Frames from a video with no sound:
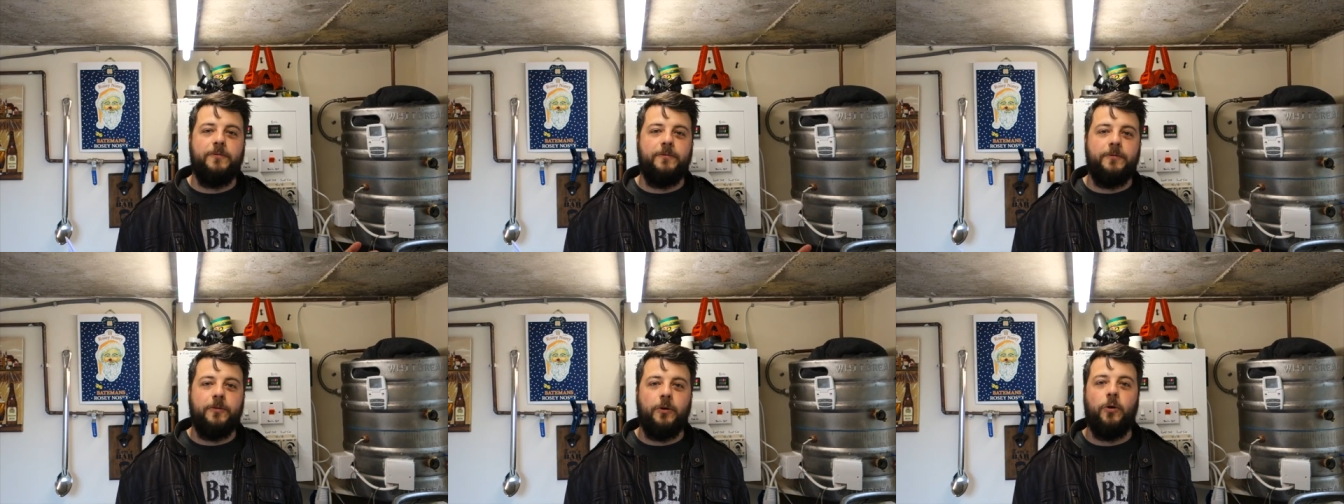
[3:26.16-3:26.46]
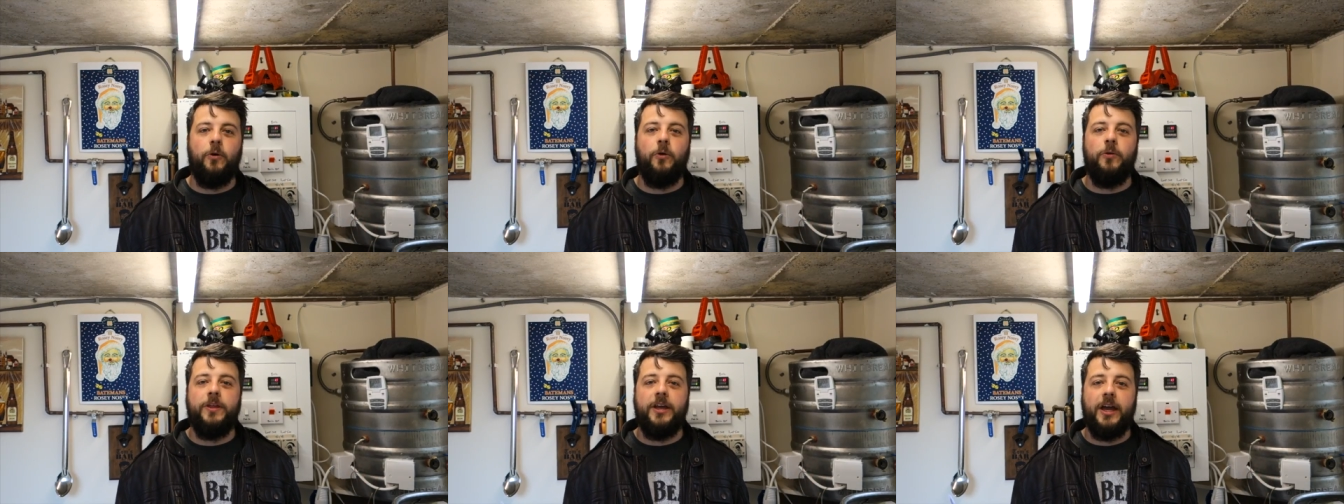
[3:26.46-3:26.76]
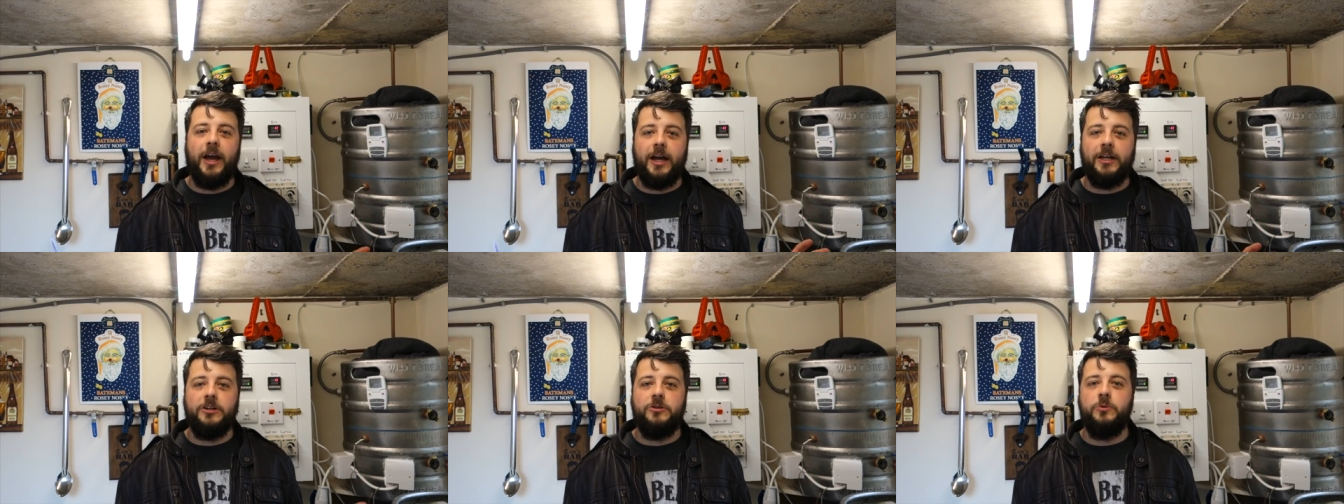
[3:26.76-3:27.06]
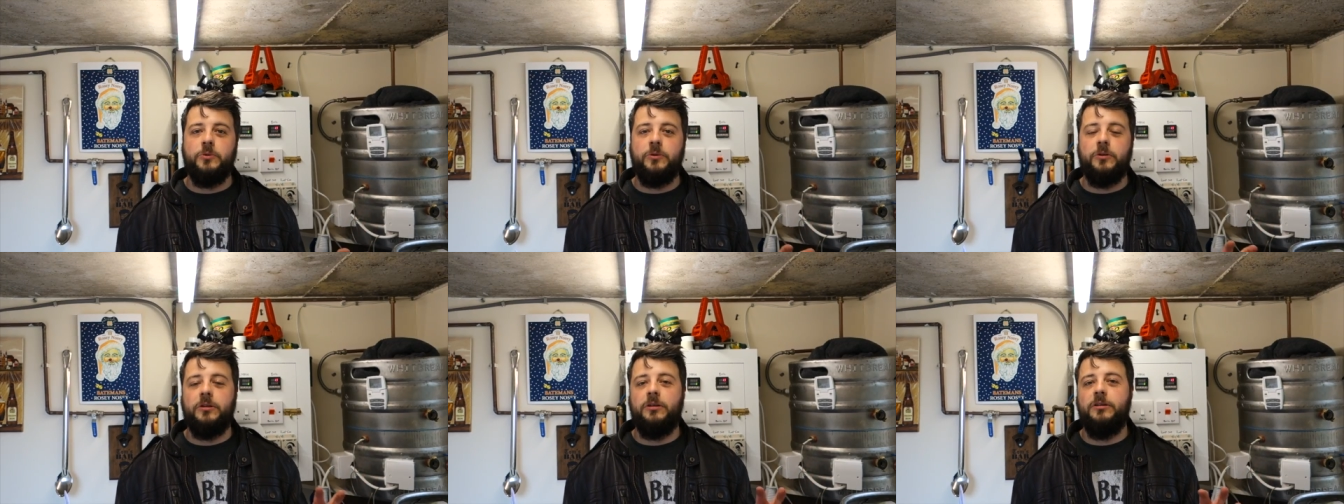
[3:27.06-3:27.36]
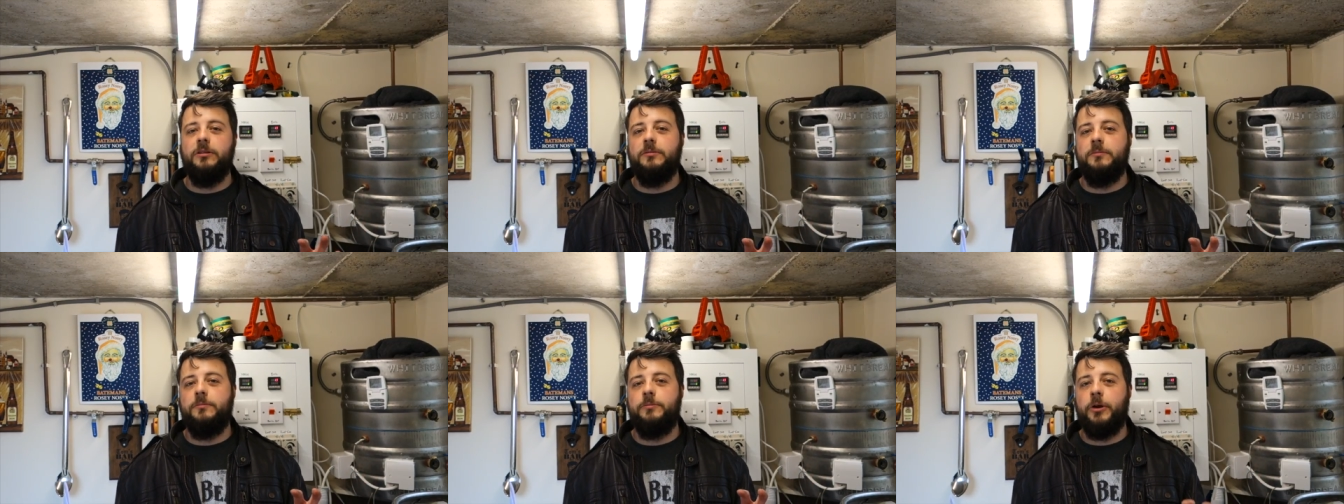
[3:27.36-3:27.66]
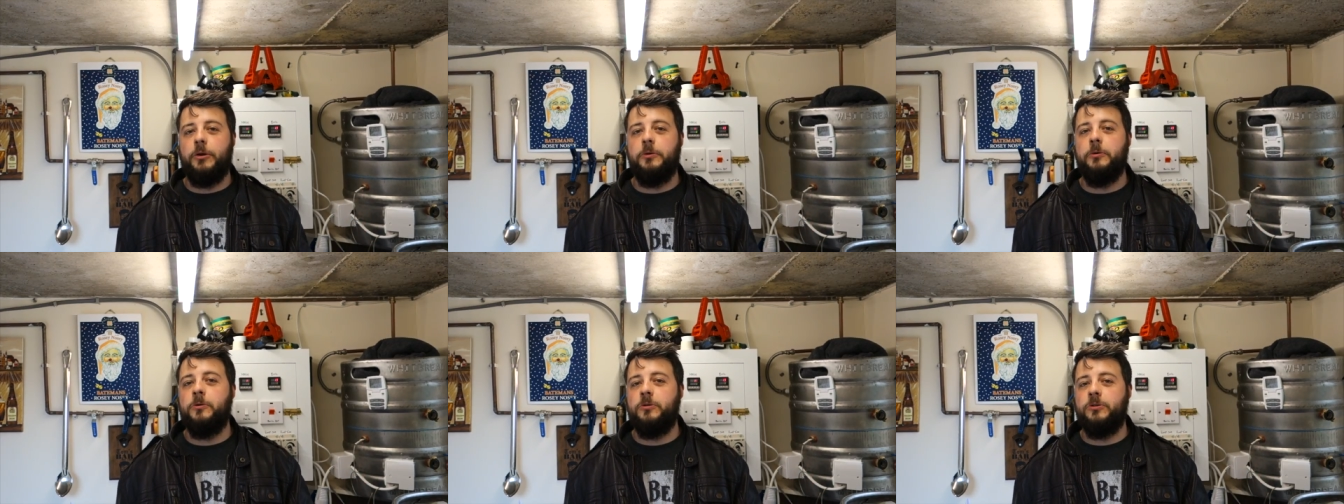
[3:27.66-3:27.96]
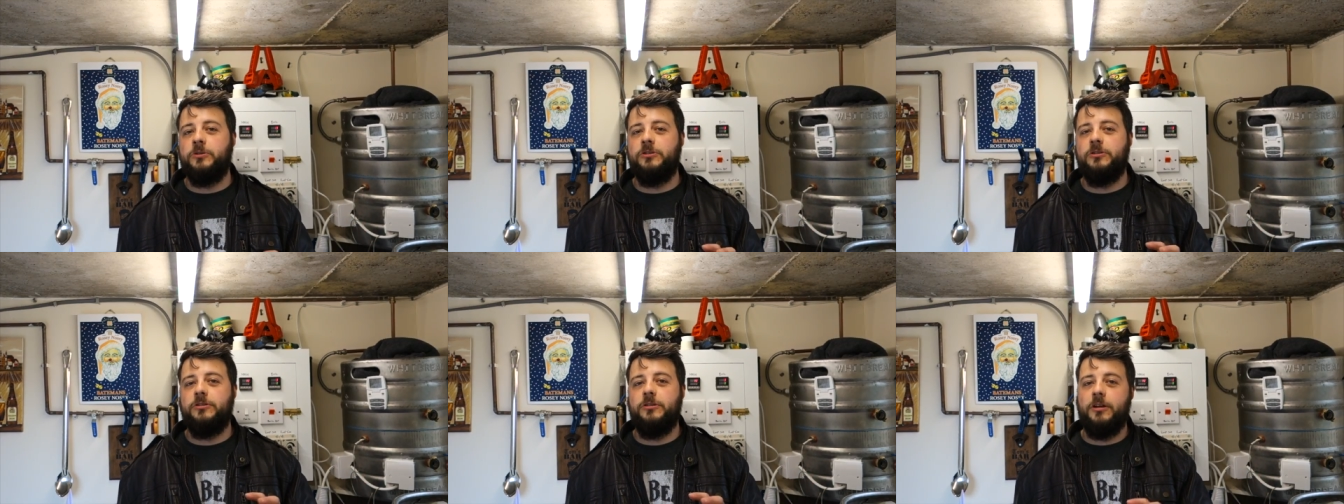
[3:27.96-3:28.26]
for the actual
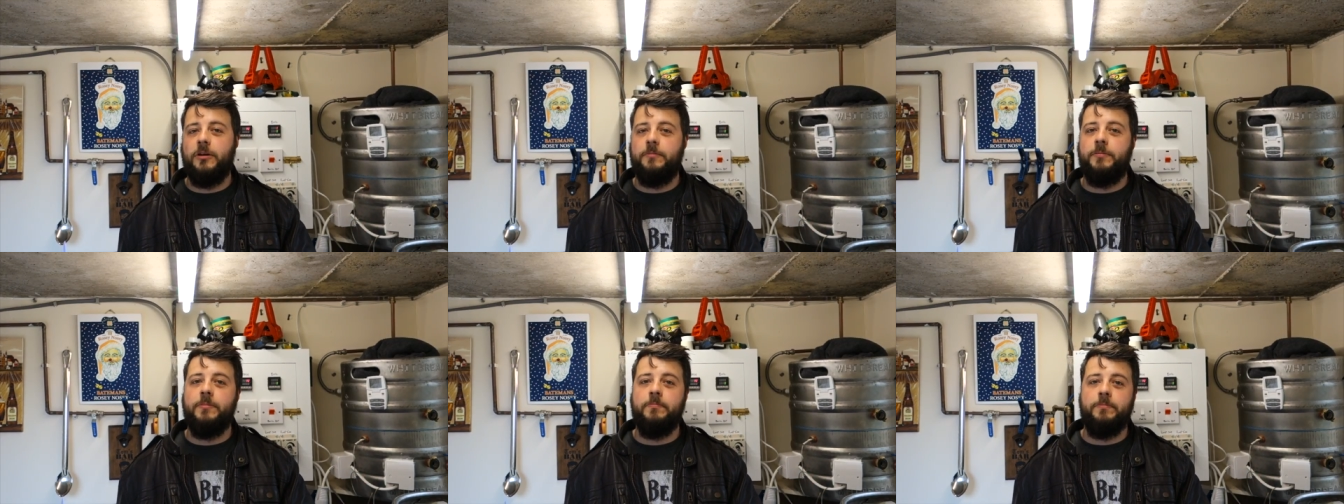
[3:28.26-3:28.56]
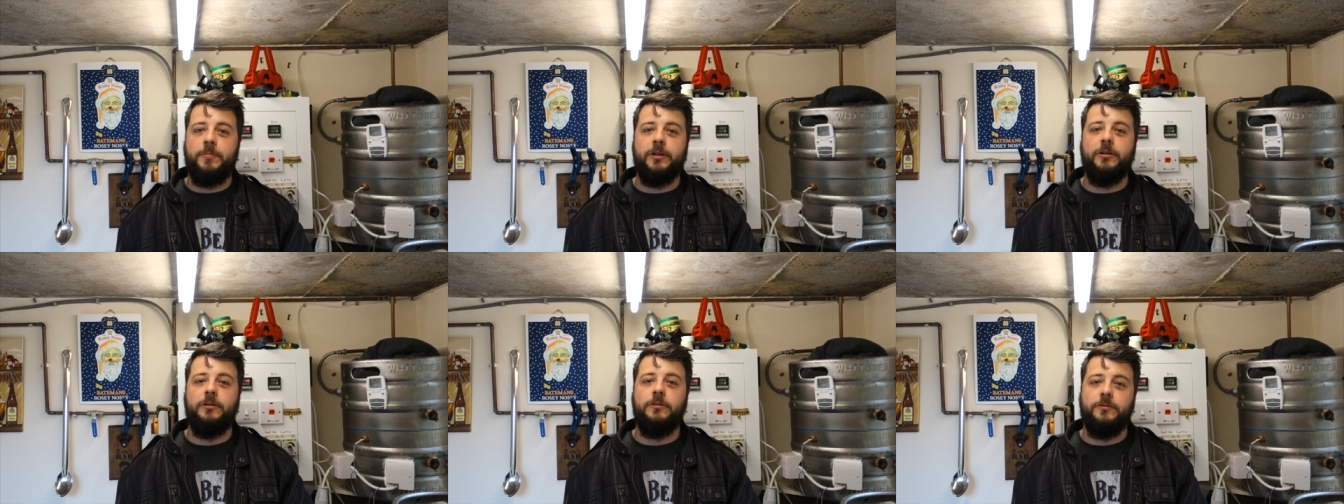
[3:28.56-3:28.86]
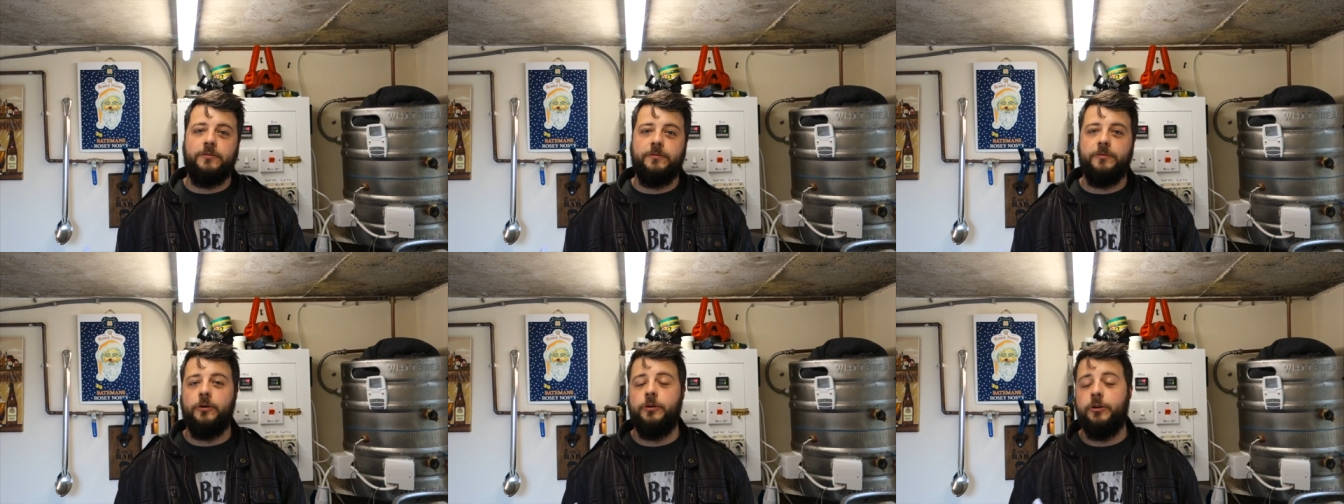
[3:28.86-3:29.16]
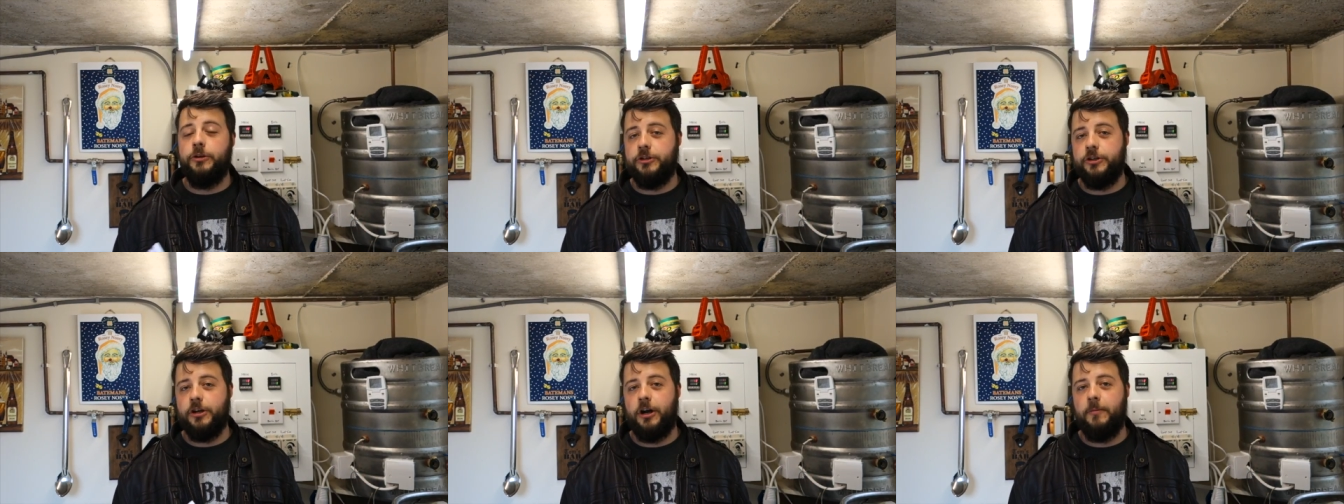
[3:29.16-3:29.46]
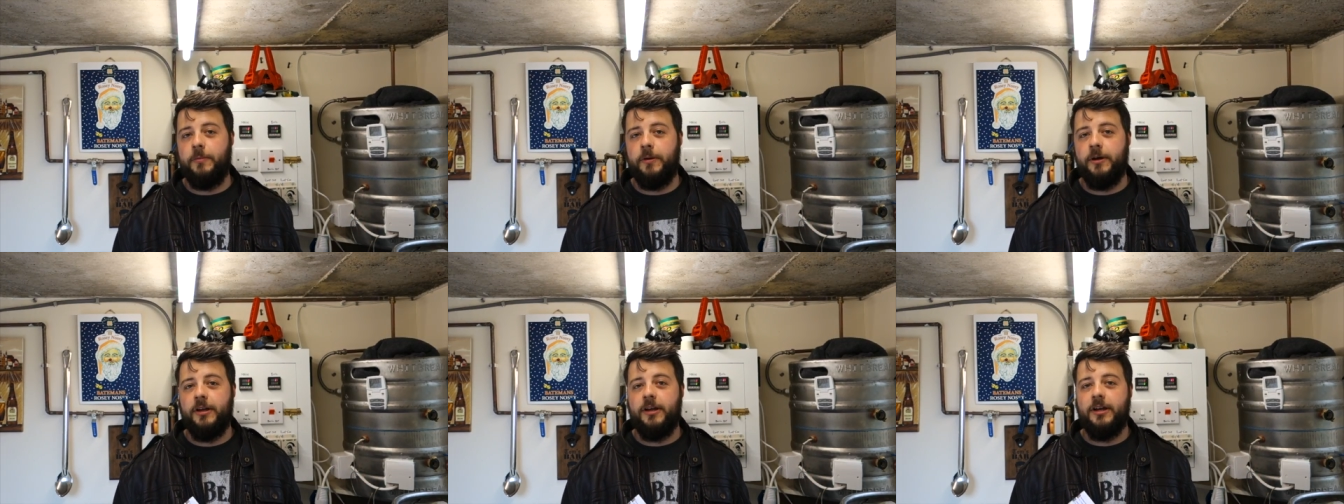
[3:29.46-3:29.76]
products that have been built for the job.